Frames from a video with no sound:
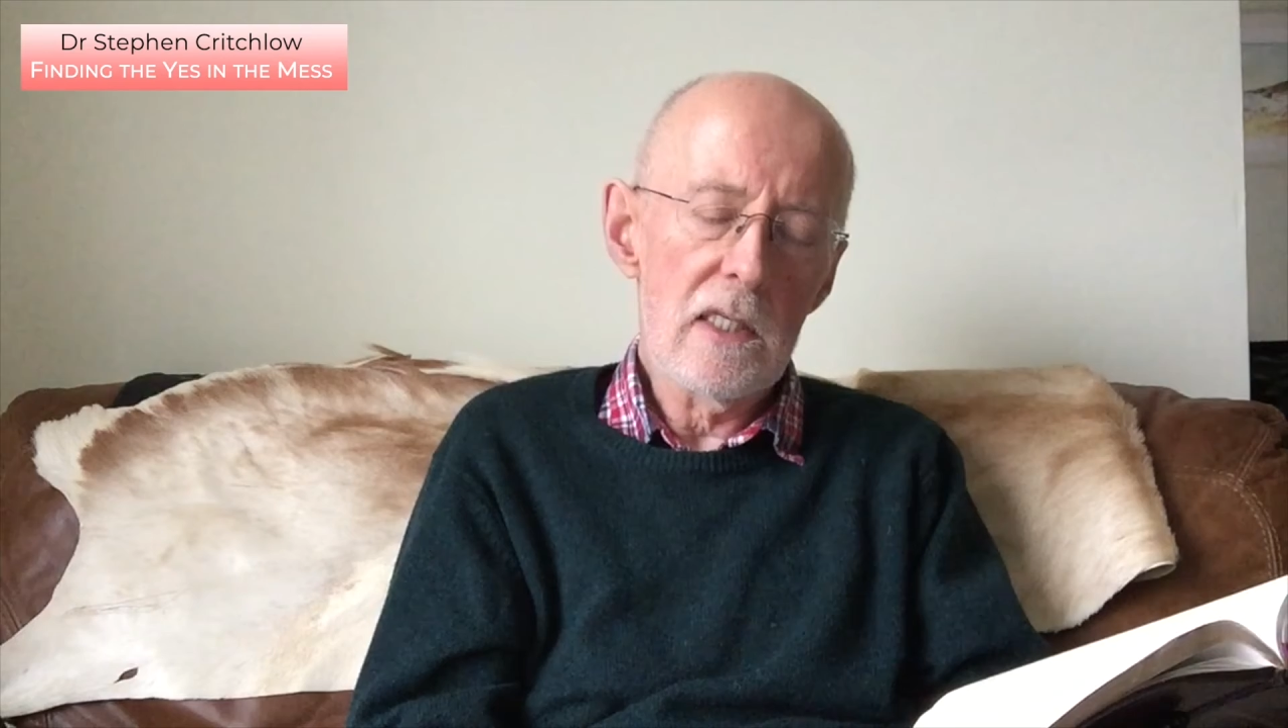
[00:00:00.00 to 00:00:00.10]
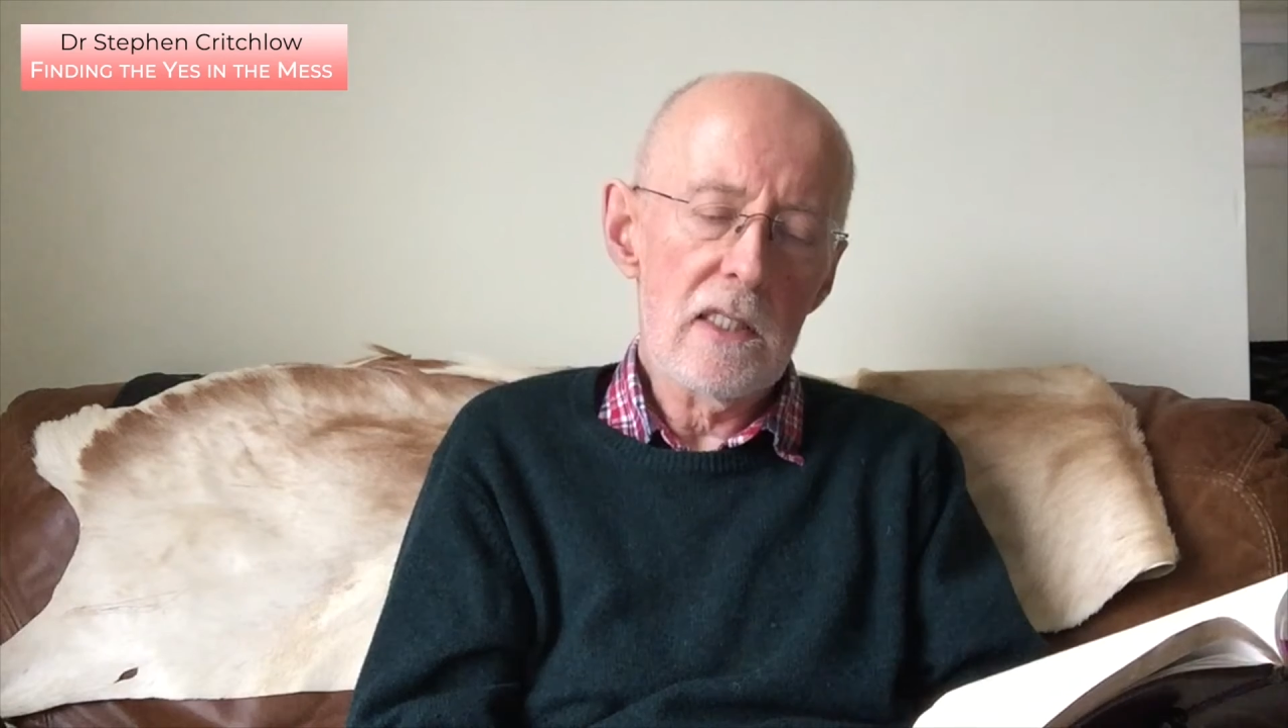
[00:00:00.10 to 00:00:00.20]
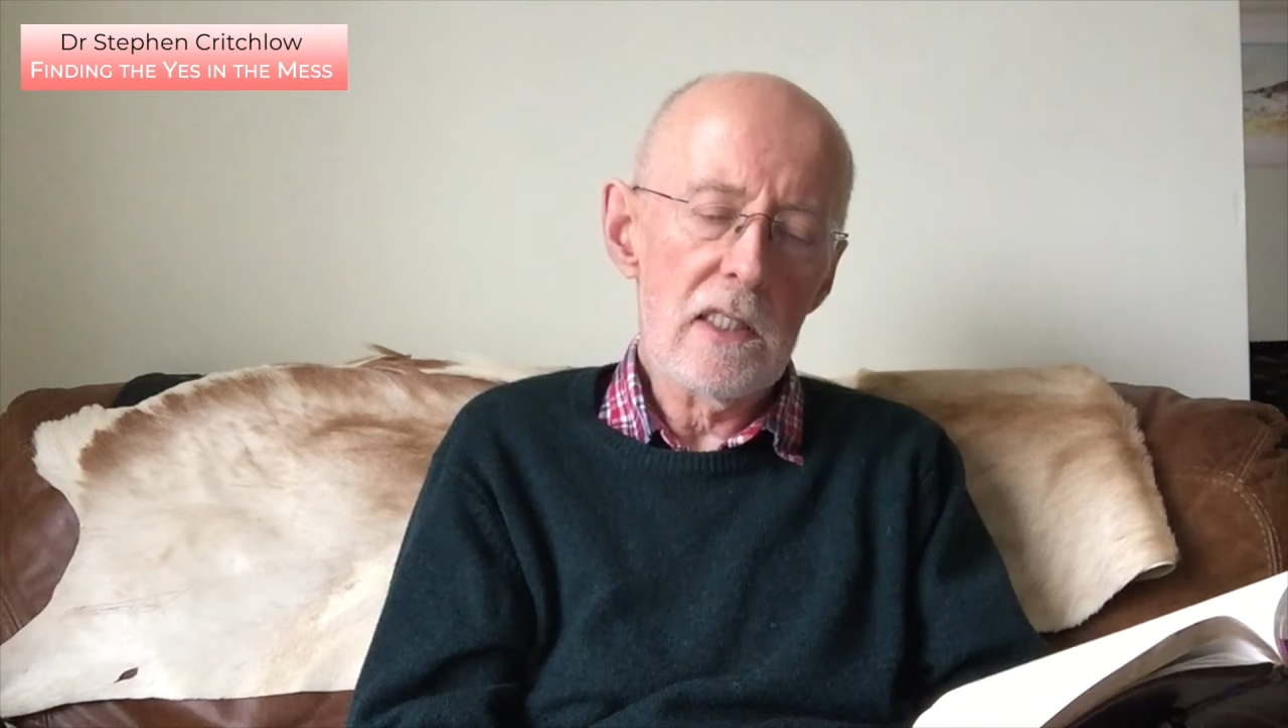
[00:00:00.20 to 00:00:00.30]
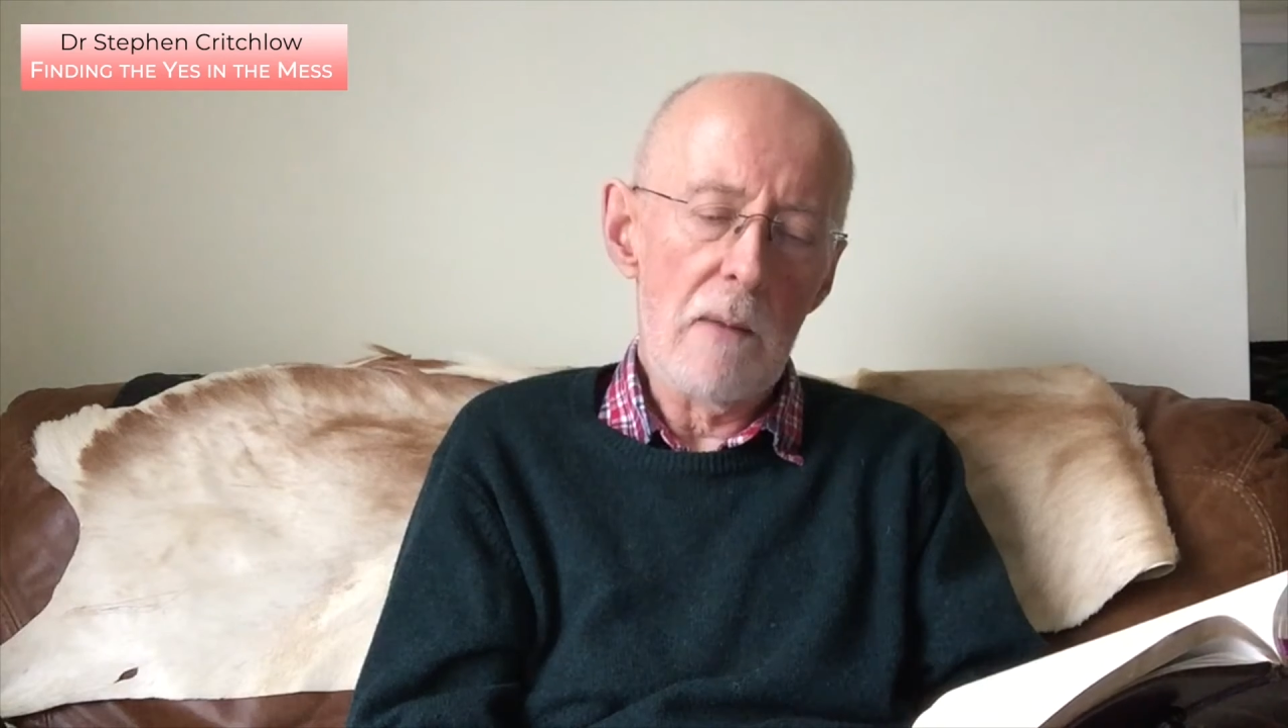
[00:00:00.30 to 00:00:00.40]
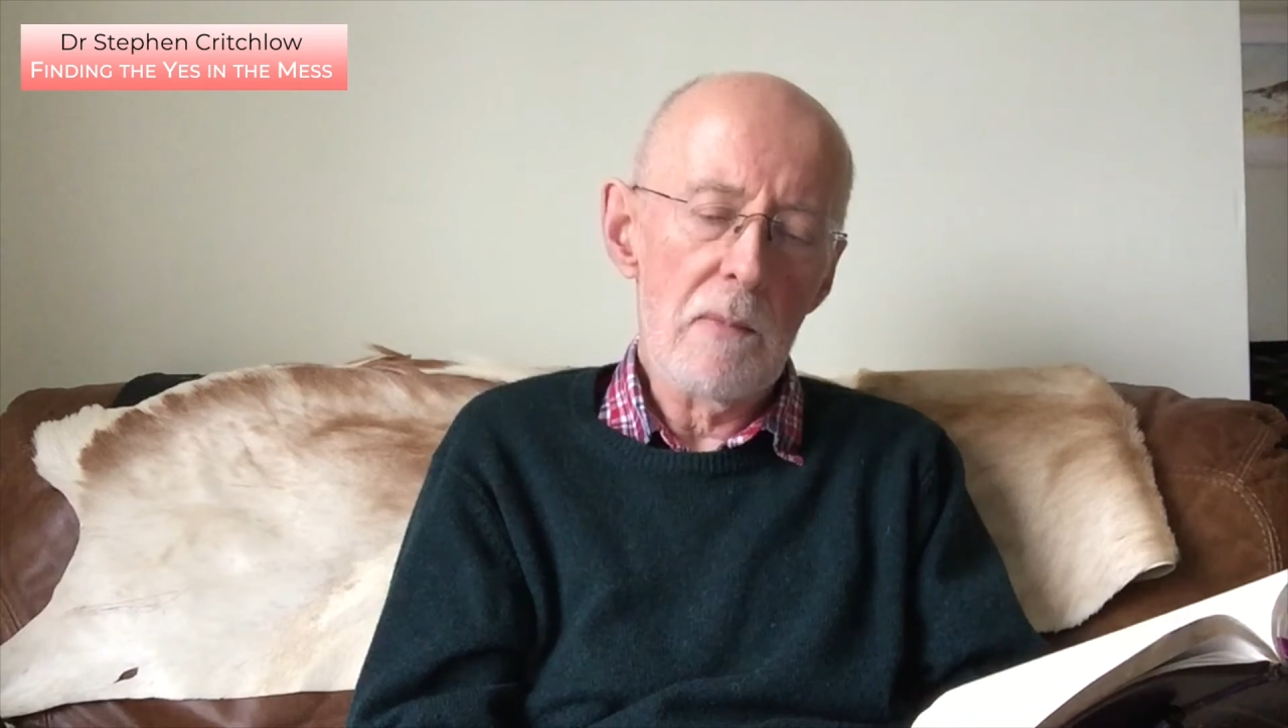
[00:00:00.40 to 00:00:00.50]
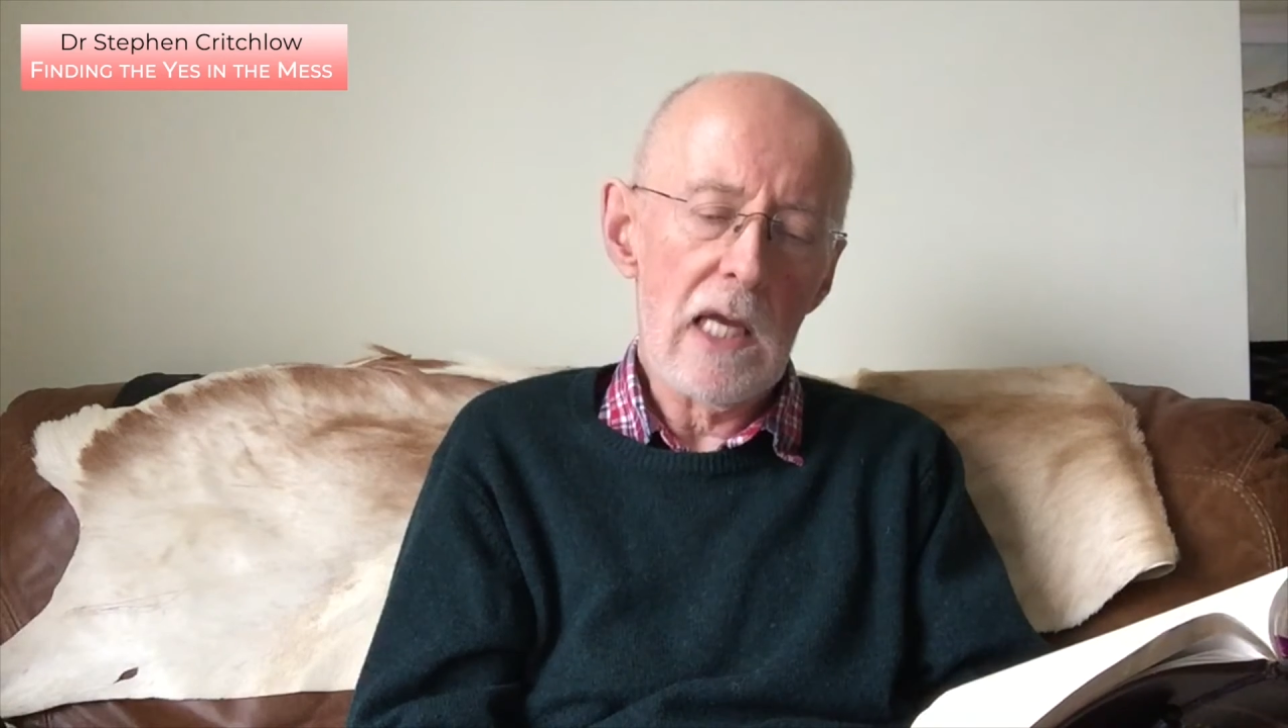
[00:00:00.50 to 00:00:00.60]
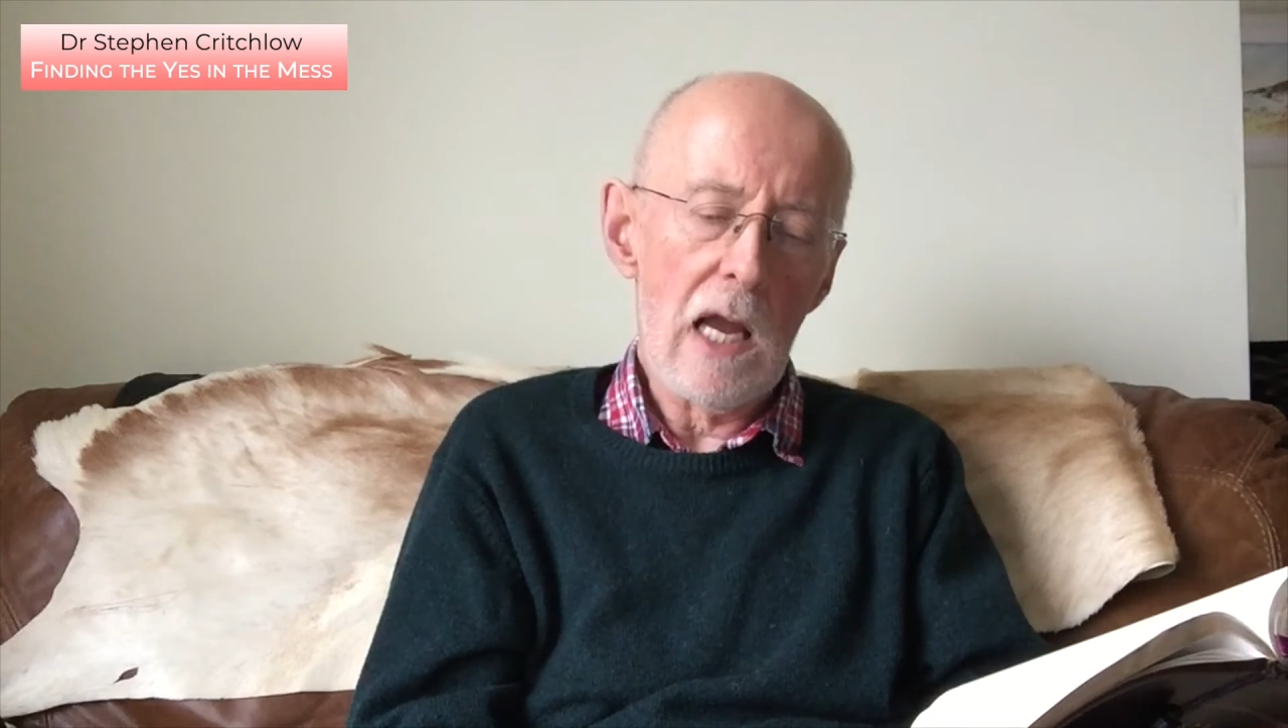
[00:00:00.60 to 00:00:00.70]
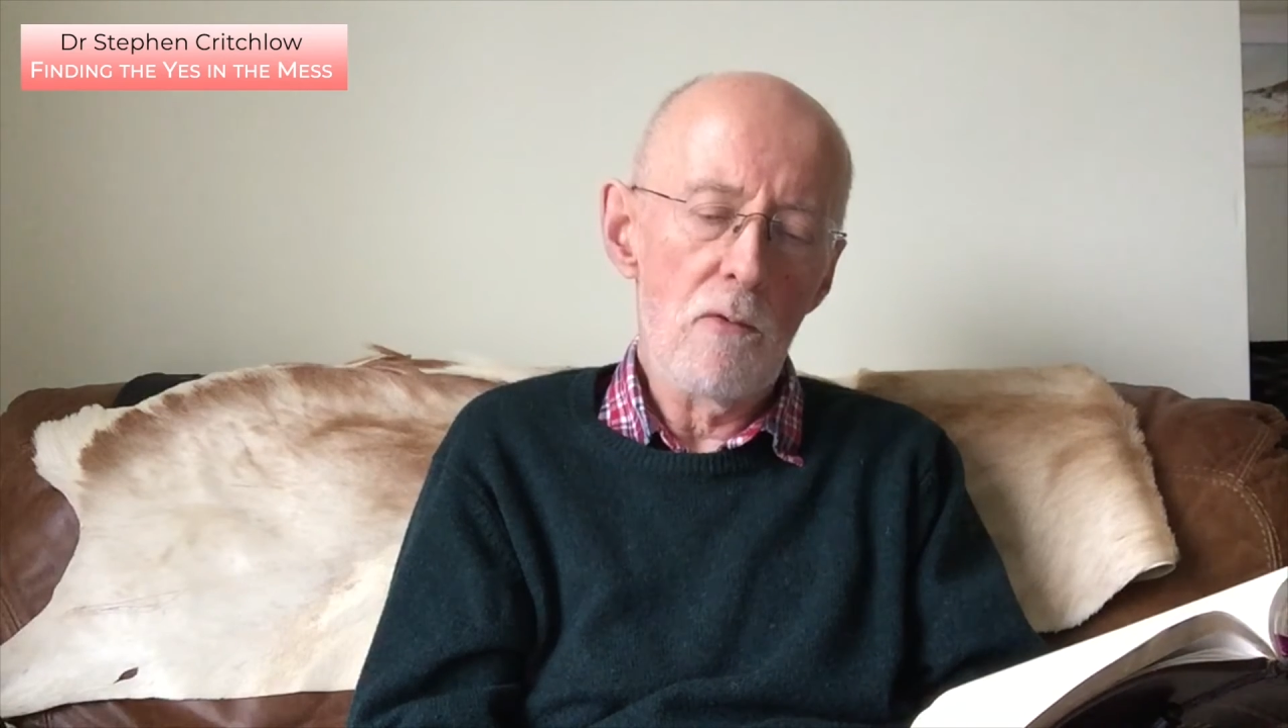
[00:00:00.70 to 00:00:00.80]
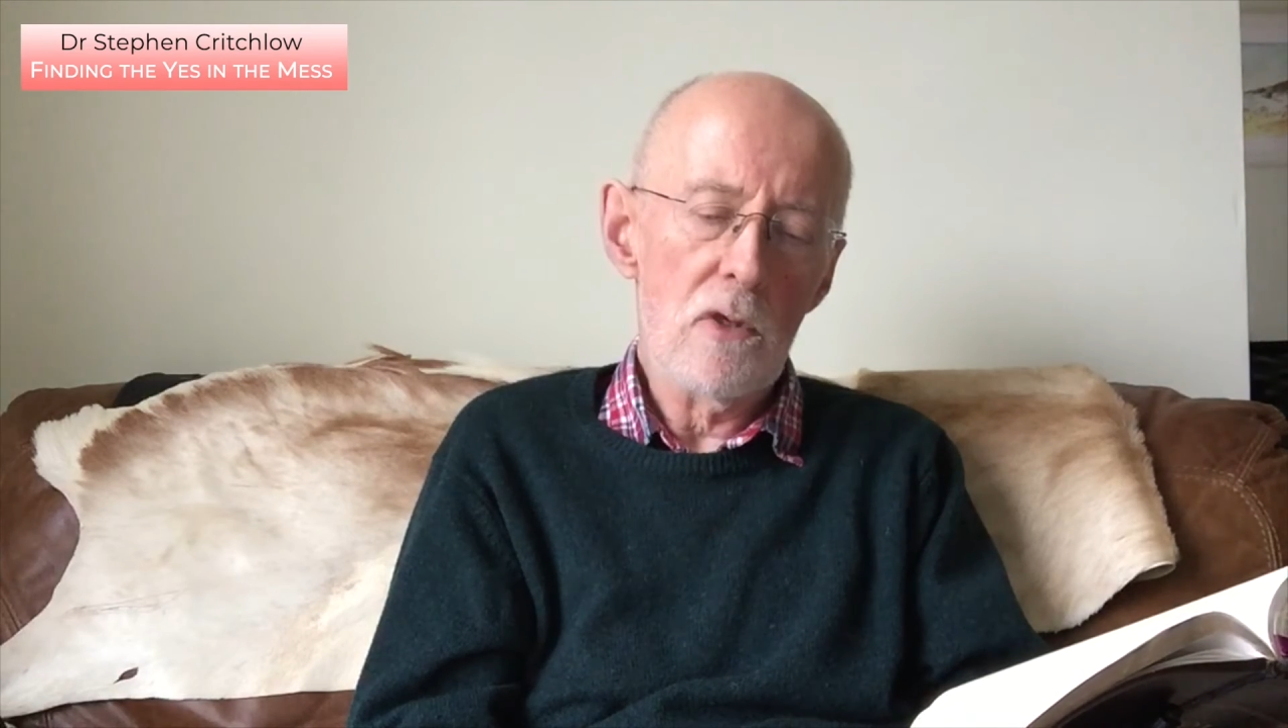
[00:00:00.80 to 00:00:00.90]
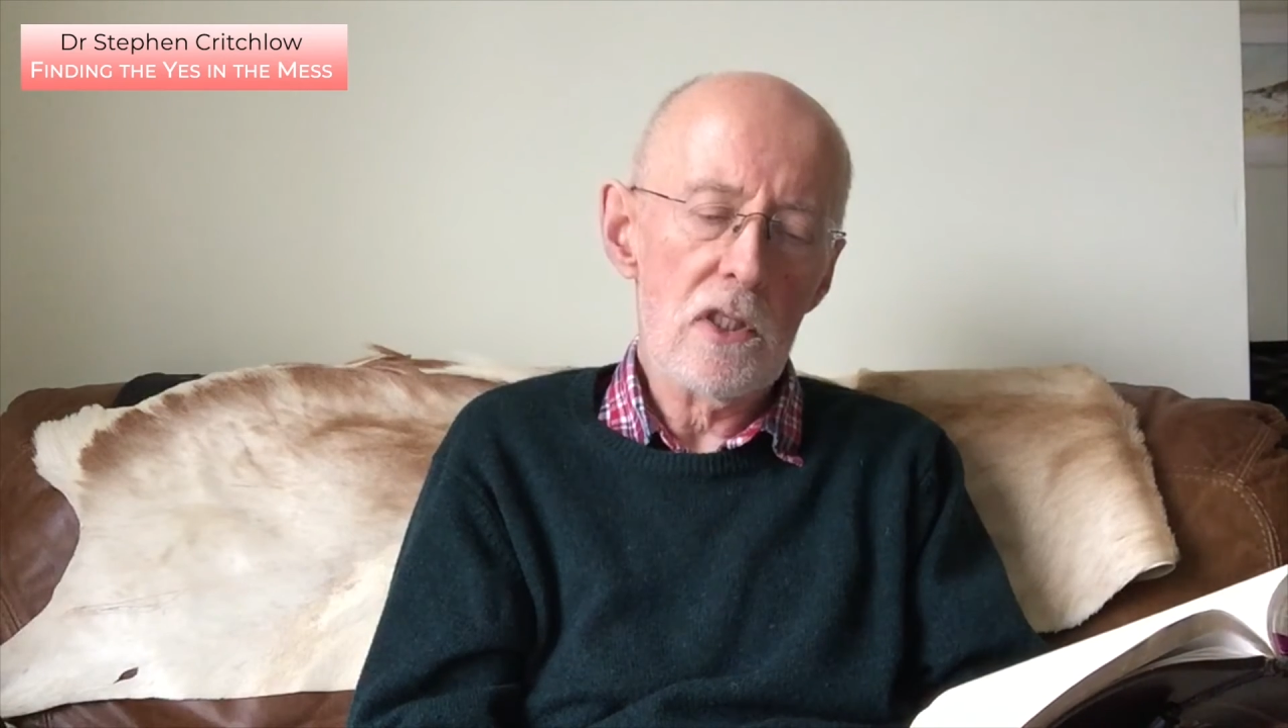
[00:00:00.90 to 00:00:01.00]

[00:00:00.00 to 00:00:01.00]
as some count